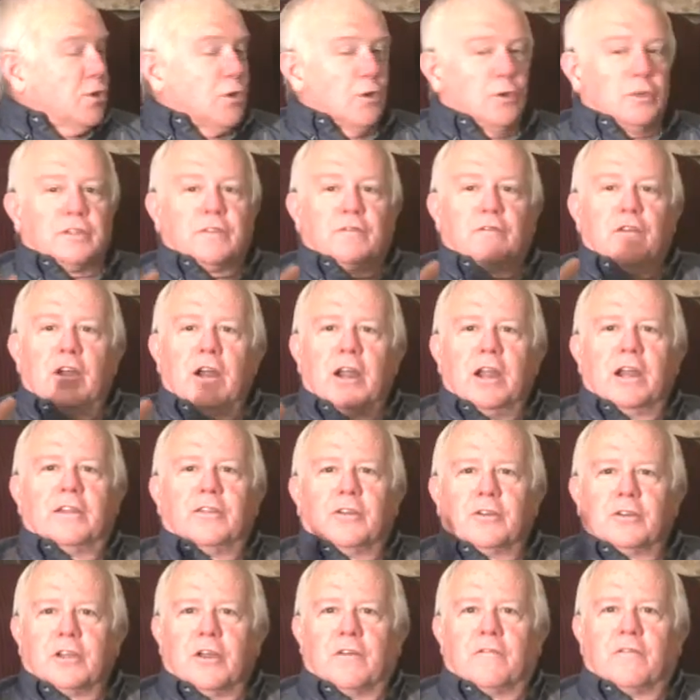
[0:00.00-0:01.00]
So it's very,
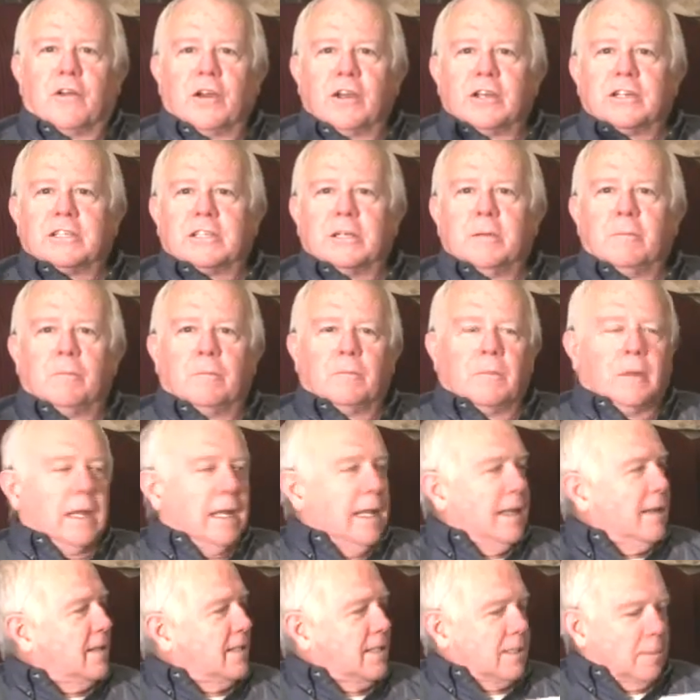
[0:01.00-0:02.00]
there's a very
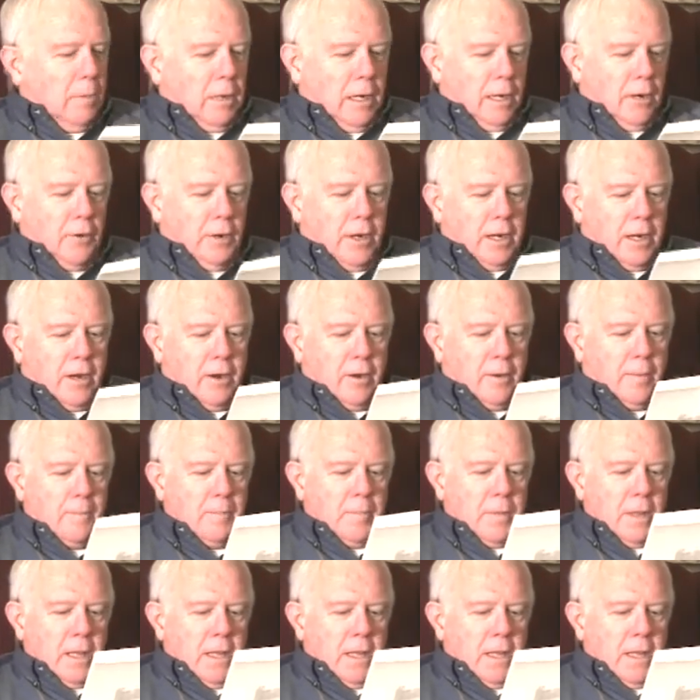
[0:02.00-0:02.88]
simple similarity here.